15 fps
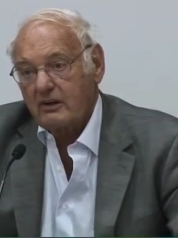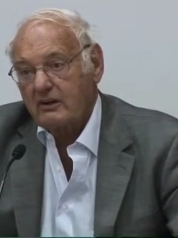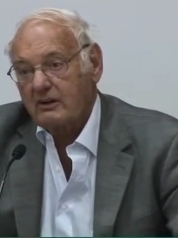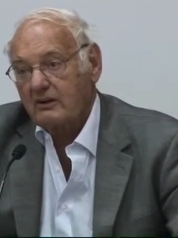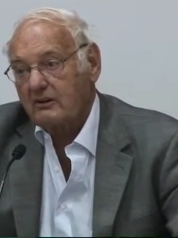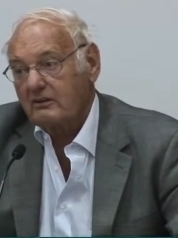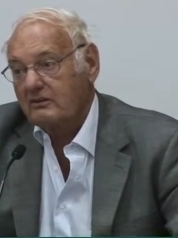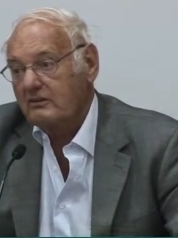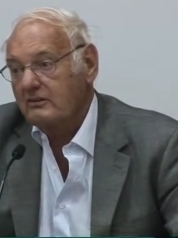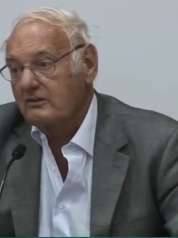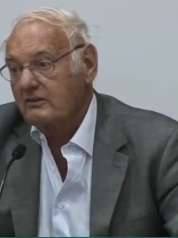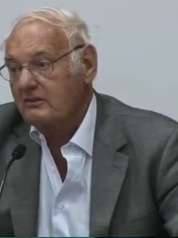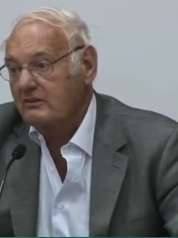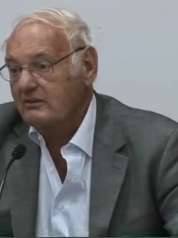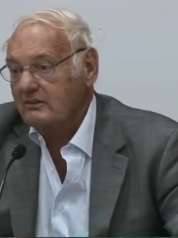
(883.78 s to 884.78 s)
Uh,
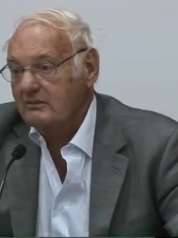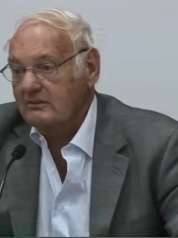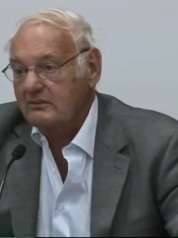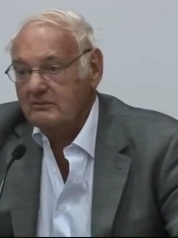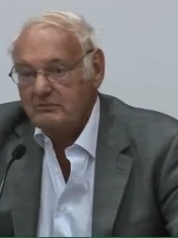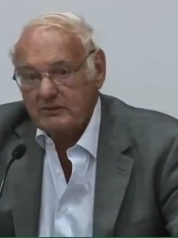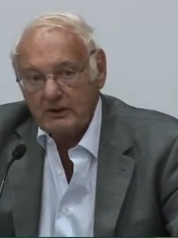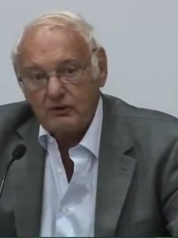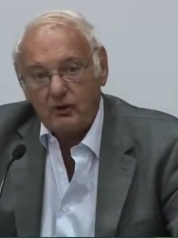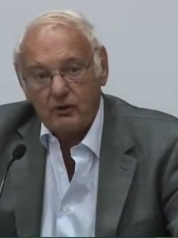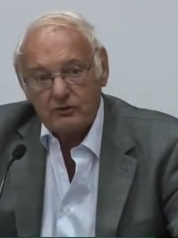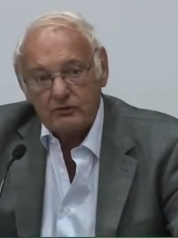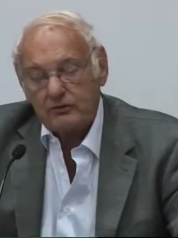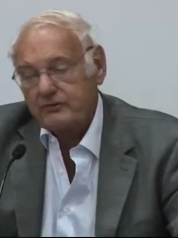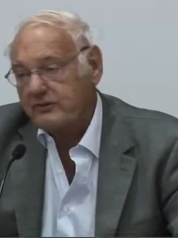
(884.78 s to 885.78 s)

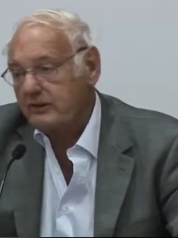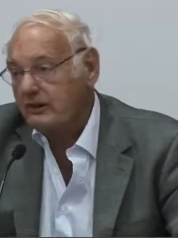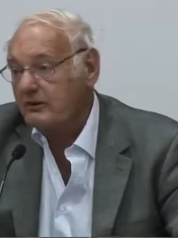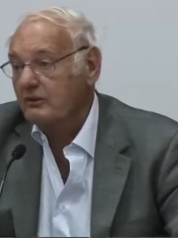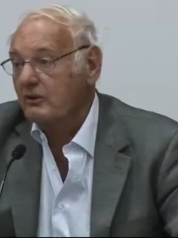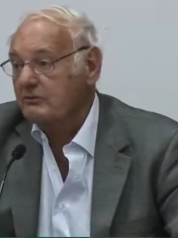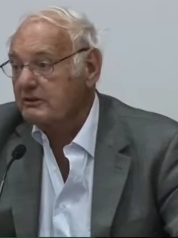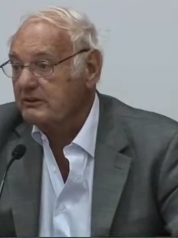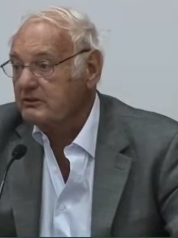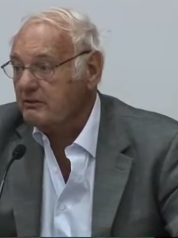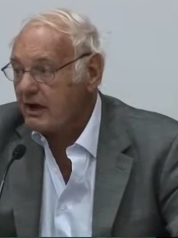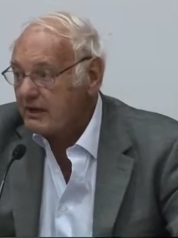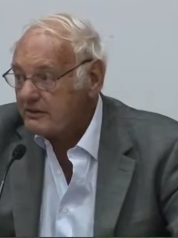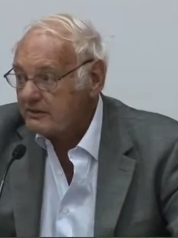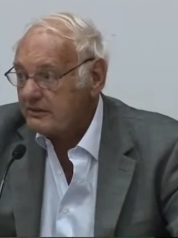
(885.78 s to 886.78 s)
because of the economic
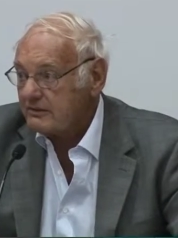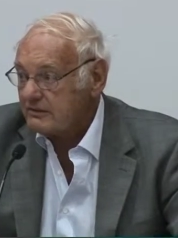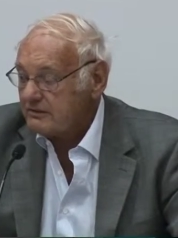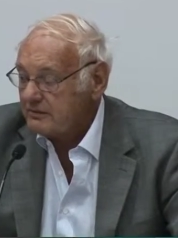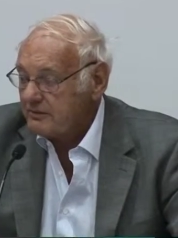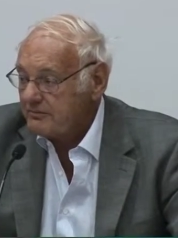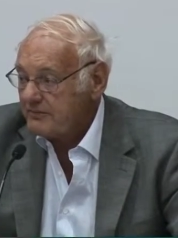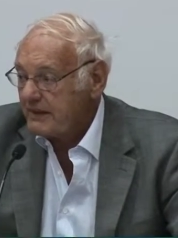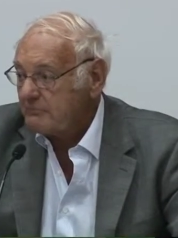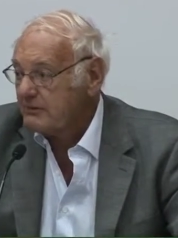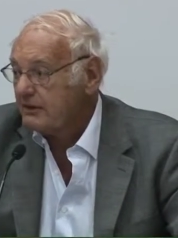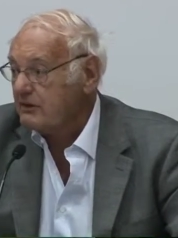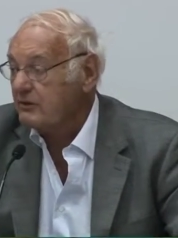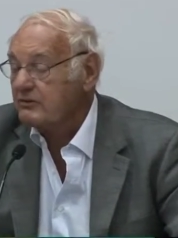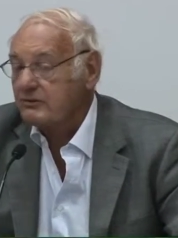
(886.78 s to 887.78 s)
crisis,
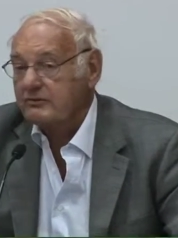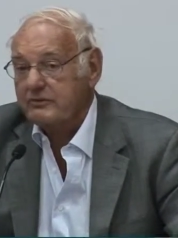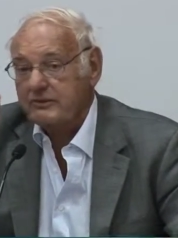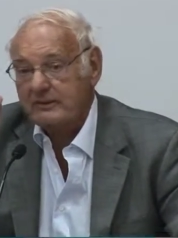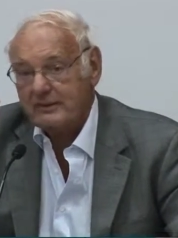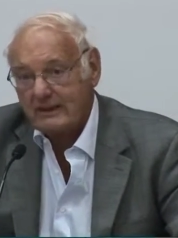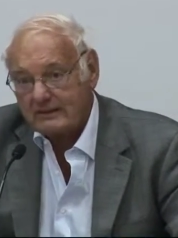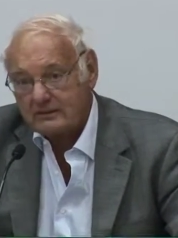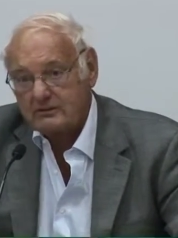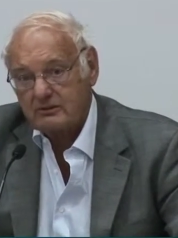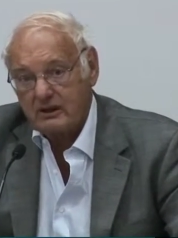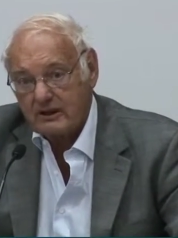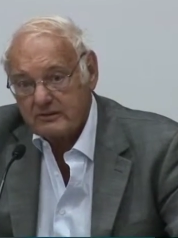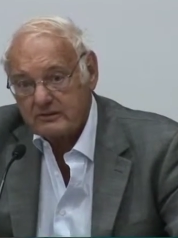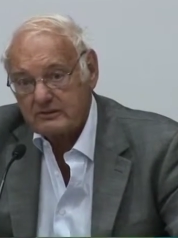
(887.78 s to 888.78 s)
because of the debt
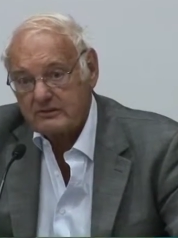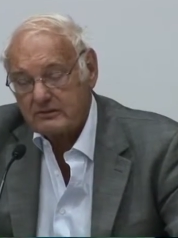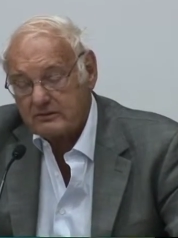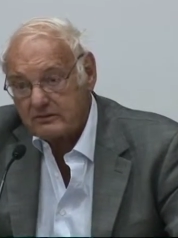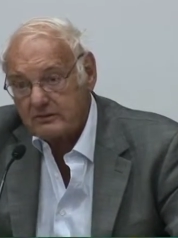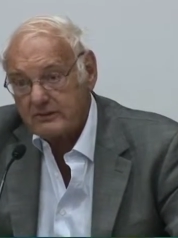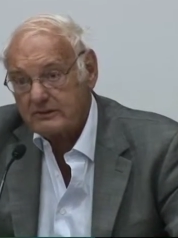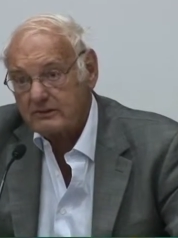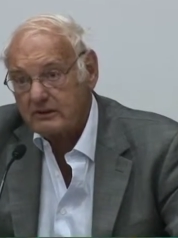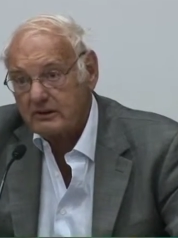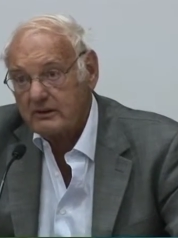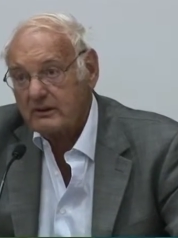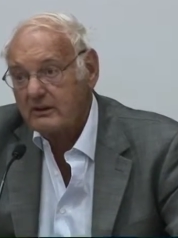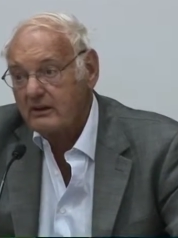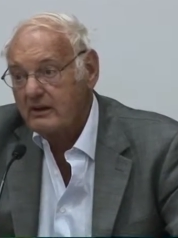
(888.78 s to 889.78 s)
crisis
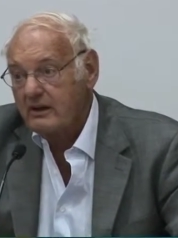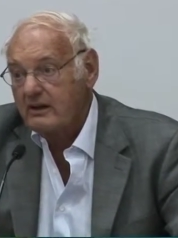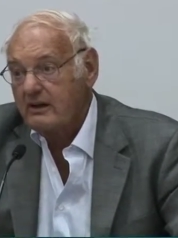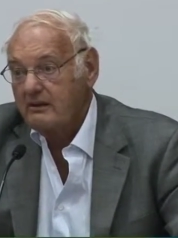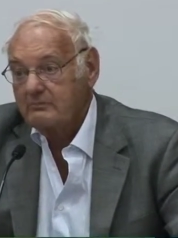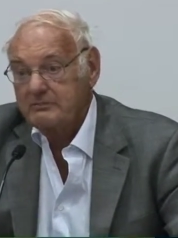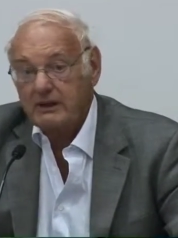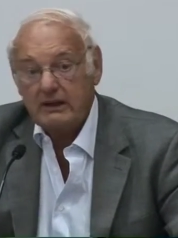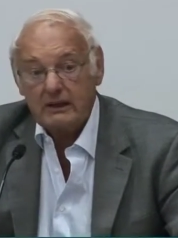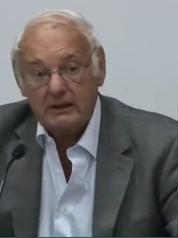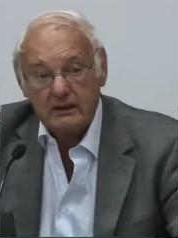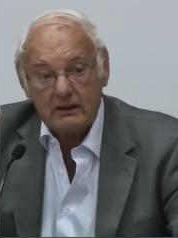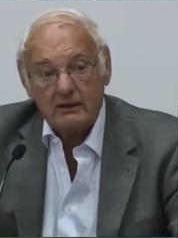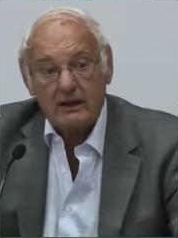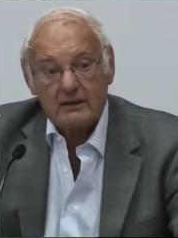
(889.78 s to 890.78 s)
especially,
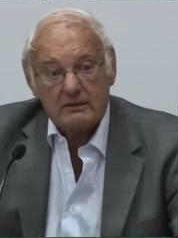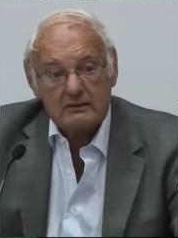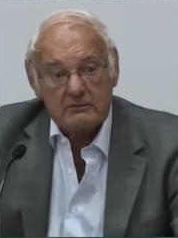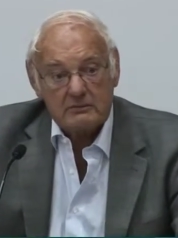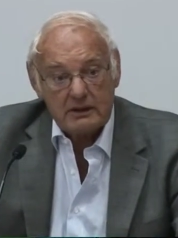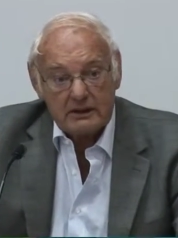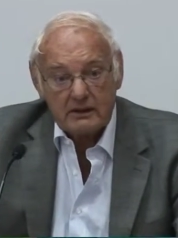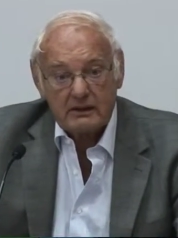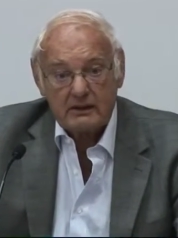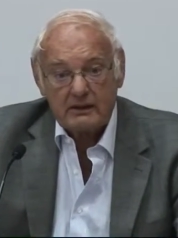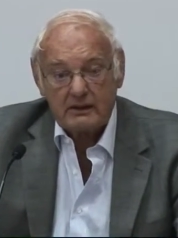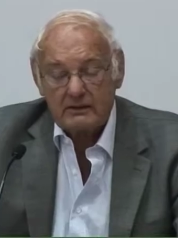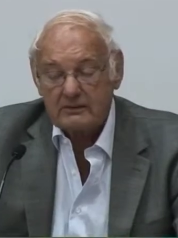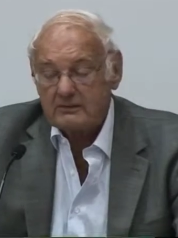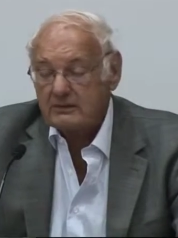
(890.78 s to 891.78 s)
beginning in Latin
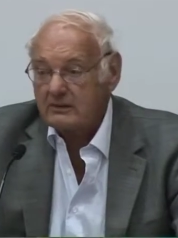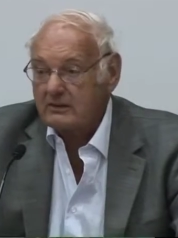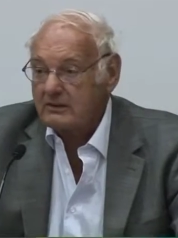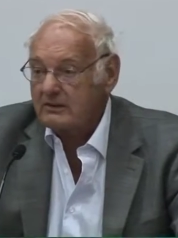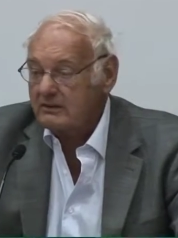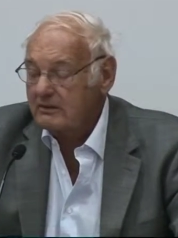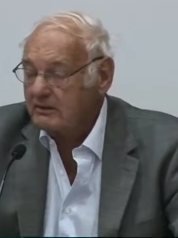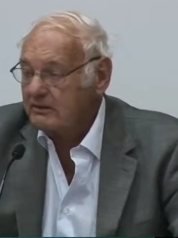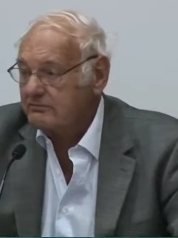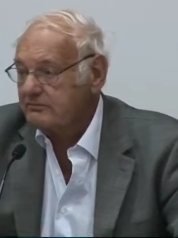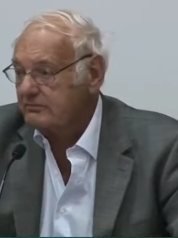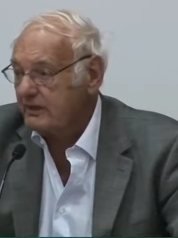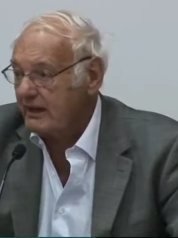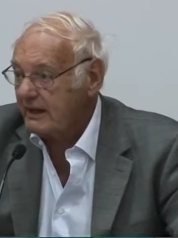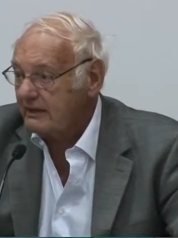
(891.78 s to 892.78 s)
America in the
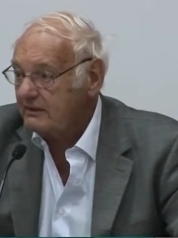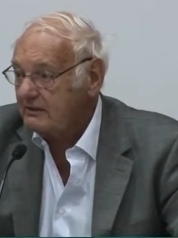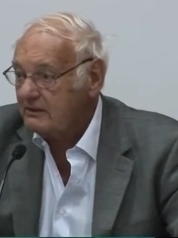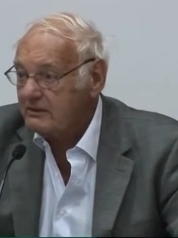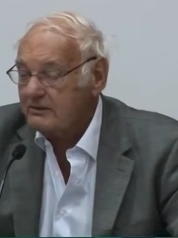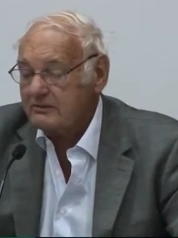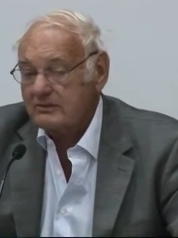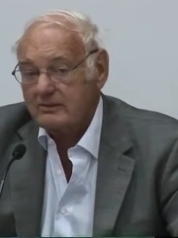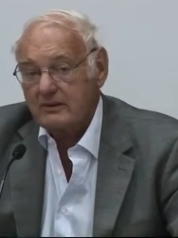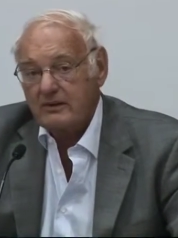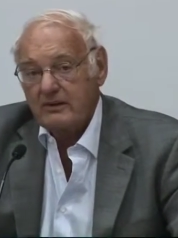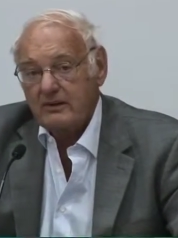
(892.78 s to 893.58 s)
80s,